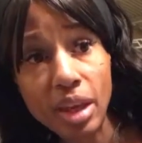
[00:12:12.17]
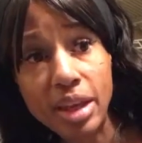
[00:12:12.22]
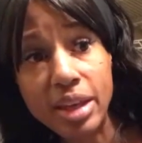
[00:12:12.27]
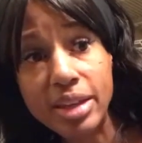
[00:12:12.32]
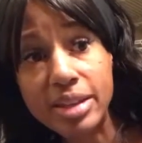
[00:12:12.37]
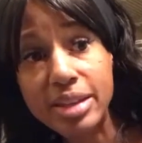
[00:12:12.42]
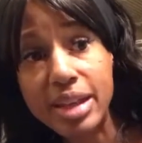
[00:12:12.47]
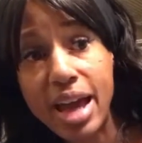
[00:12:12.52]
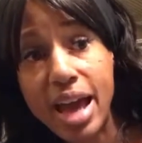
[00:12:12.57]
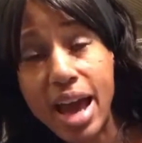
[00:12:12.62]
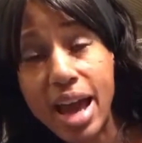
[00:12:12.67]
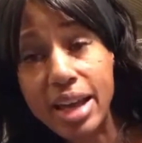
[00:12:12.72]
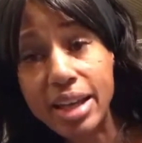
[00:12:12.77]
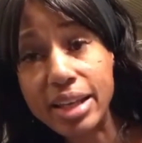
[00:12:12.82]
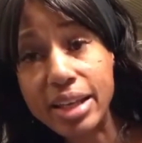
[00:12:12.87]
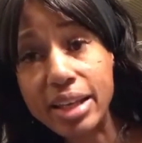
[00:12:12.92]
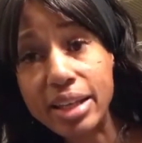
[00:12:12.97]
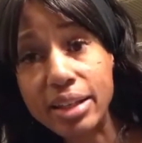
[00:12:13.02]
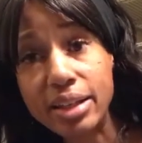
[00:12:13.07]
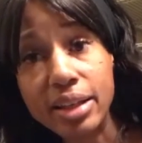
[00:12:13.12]
and it's
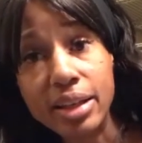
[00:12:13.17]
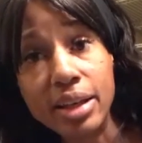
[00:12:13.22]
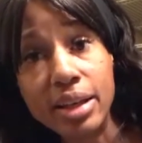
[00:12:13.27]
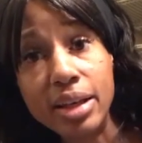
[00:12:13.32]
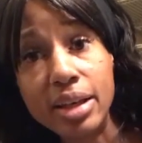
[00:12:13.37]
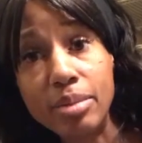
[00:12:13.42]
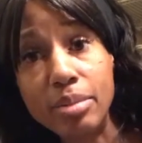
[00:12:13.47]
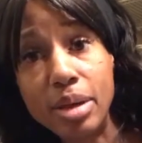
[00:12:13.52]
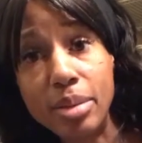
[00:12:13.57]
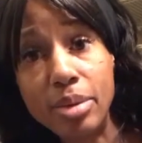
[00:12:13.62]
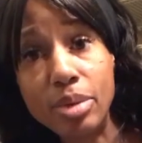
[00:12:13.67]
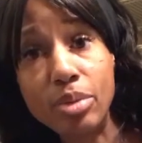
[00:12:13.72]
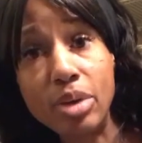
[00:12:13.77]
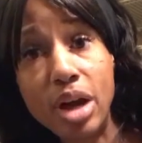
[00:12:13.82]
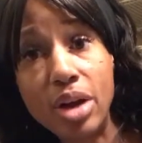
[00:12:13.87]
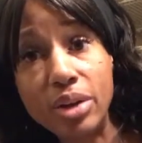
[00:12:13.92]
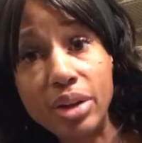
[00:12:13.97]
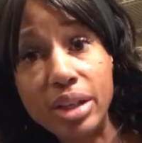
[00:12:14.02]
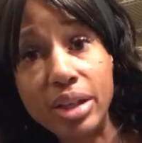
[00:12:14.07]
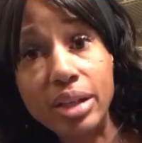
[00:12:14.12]
adding it and maybe
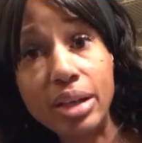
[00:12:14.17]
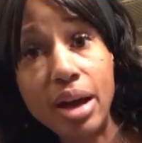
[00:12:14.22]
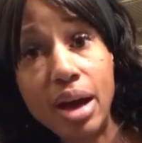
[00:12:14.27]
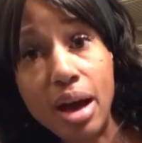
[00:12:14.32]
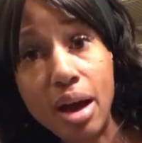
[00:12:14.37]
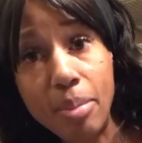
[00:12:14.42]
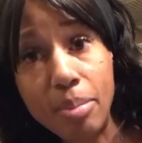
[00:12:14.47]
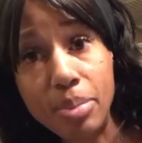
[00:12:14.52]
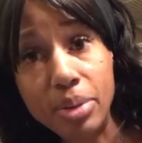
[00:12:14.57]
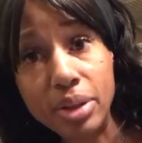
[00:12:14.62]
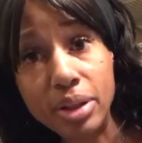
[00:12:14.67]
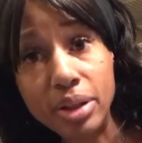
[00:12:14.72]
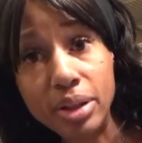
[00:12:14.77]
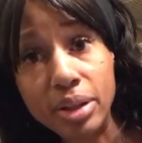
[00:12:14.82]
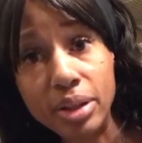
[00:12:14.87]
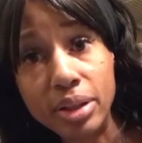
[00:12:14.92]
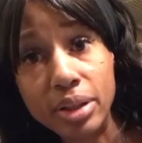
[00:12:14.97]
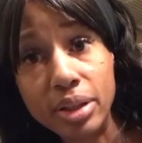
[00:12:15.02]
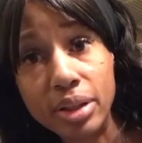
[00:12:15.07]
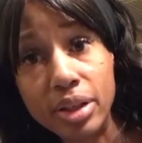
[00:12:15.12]
rounding it up,
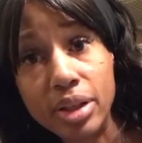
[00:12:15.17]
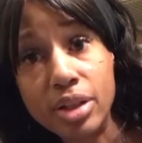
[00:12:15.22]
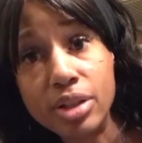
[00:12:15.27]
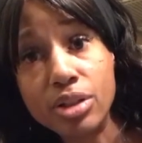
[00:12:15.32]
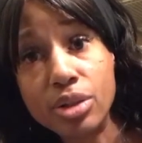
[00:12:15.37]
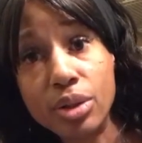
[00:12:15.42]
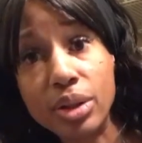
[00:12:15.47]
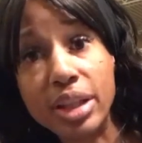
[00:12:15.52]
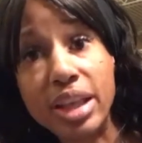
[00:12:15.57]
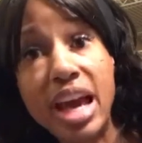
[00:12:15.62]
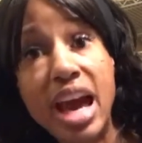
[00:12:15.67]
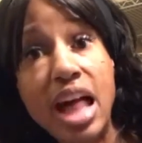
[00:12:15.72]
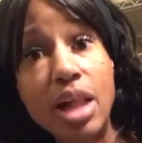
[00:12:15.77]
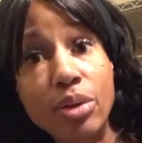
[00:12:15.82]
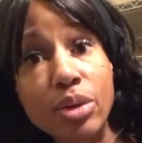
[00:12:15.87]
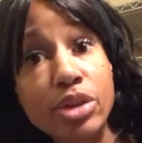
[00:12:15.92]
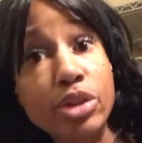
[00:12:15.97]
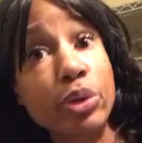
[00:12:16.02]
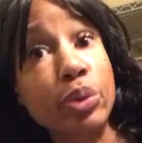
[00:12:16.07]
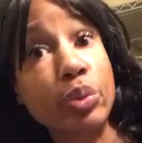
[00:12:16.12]
so the
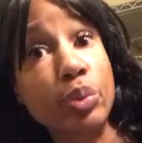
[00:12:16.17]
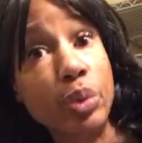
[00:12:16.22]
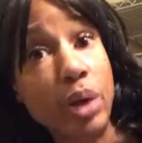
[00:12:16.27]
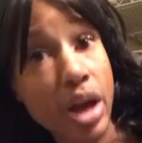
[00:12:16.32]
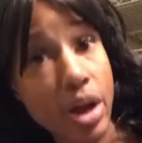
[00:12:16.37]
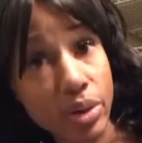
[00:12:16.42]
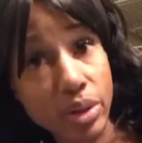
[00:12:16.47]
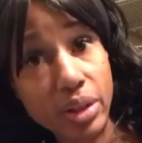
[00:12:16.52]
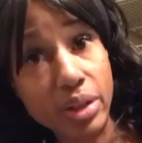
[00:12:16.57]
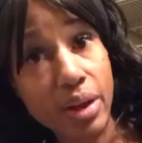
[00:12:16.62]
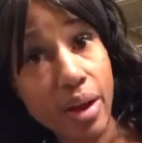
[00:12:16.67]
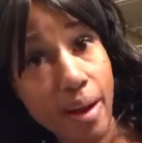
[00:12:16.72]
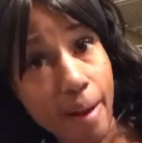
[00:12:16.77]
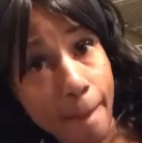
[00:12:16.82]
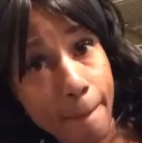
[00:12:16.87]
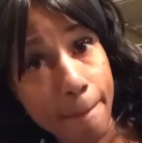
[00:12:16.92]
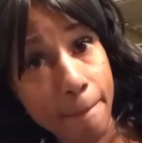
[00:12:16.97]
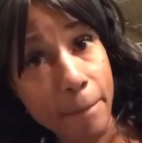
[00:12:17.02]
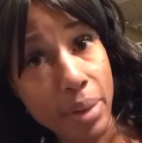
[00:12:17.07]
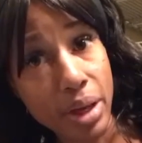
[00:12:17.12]
calories are rounded
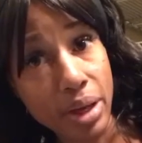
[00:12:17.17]
up.